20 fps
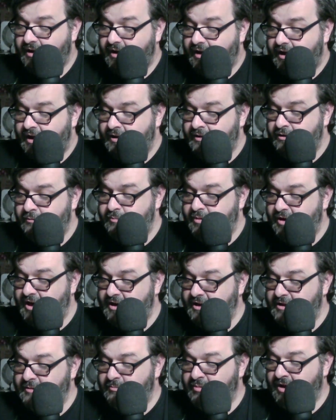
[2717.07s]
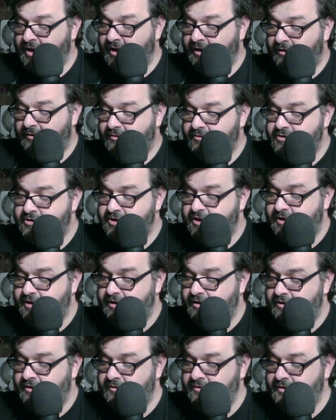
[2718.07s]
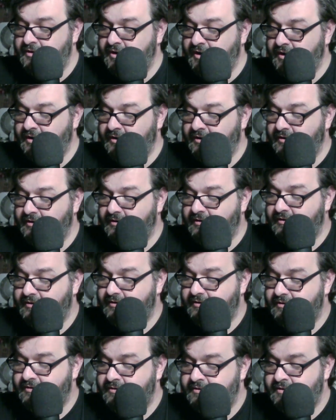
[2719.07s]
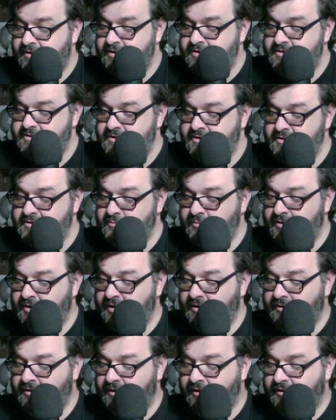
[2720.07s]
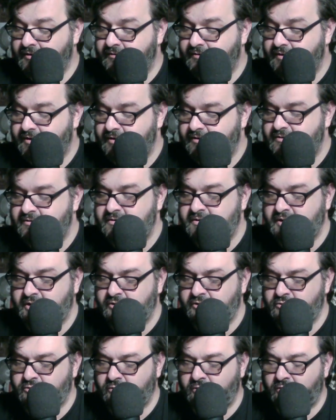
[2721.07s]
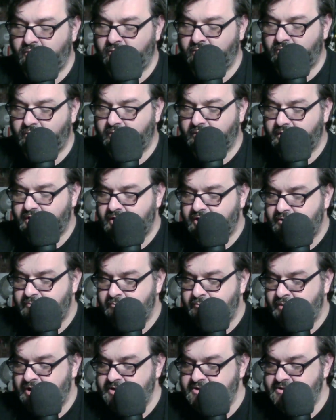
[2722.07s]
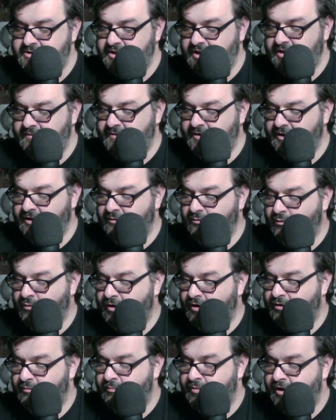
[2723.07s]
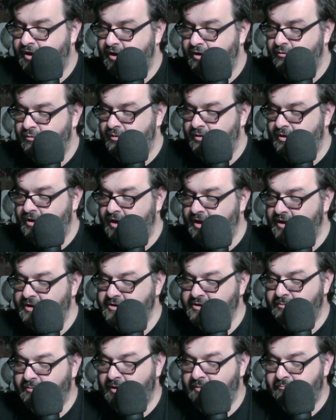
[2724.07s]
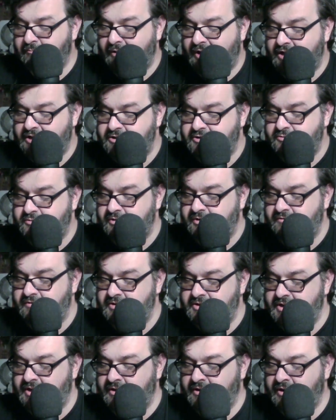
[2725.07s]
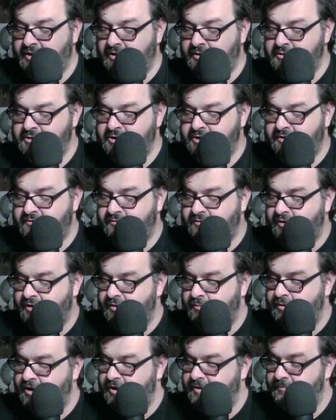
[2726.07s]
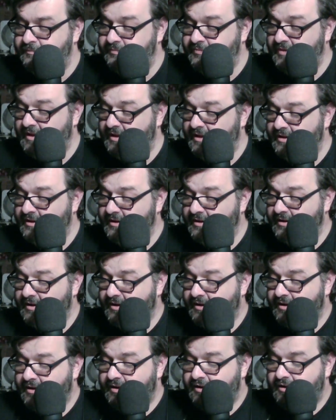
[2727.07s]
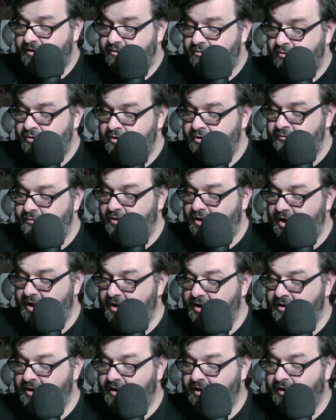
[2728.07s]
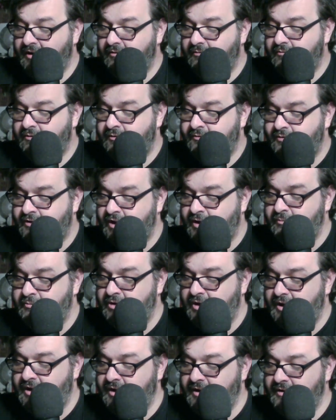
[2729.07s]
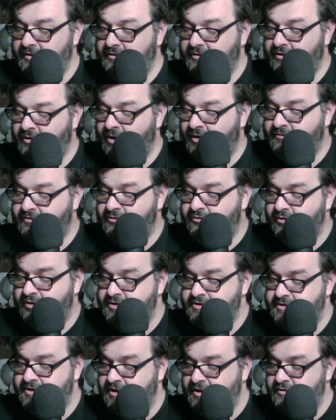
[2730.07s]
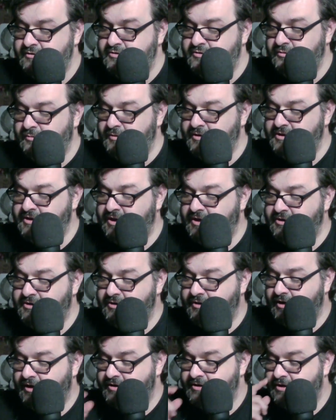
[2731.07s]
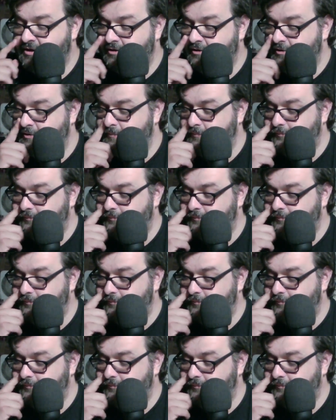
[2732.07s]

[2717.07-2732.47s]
I look back at the panel, checking all the data. This is what I love. The control. My safety and well-being reliant on my mastery of the technology in front of me. When you fly at night, you fly blind. You have to trust the instrumentation, I tell her.